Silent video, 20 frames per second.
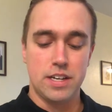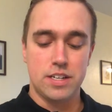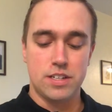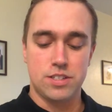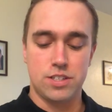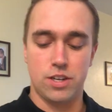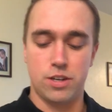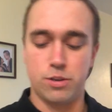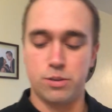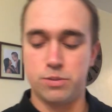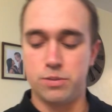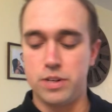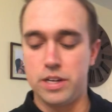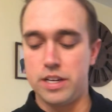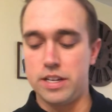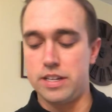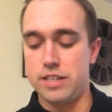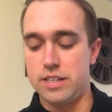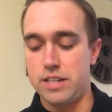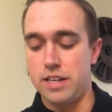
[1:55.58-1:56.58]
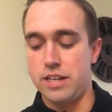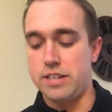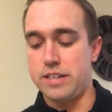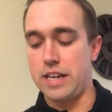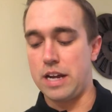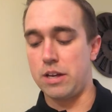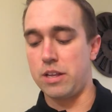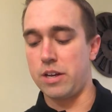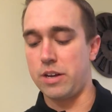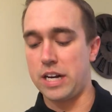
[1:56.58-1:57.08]
So
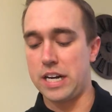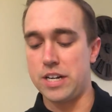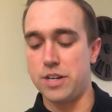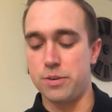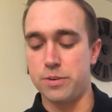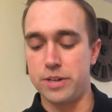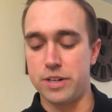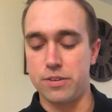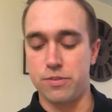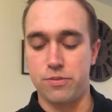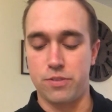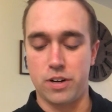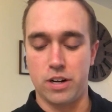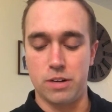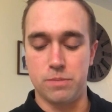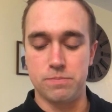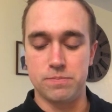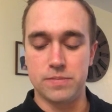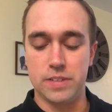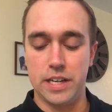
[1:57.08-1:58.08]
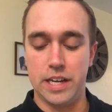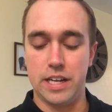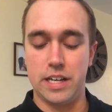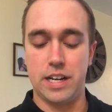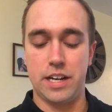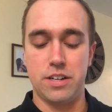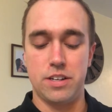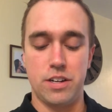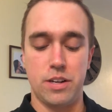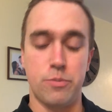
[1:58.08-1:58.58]
now that I know where you're from
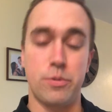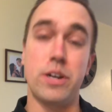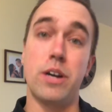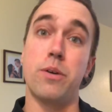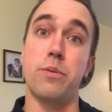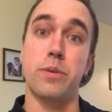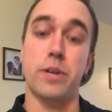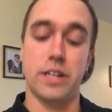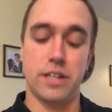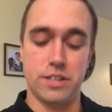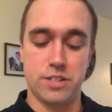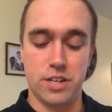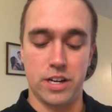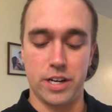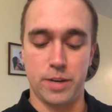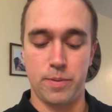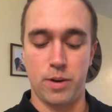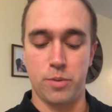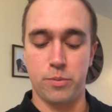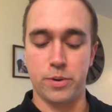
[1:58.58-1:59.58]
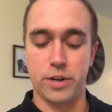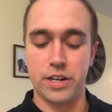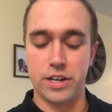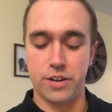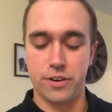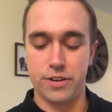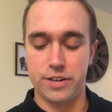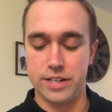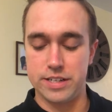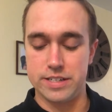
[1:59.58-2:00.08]
and we know what we're gonna talk about, we're gonna
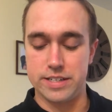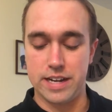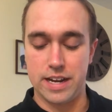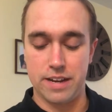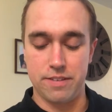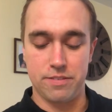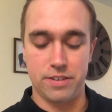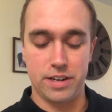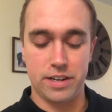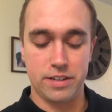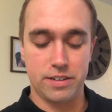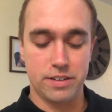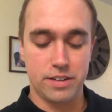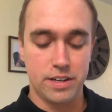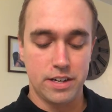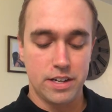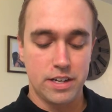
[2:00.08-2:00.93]
go ahead and dive in.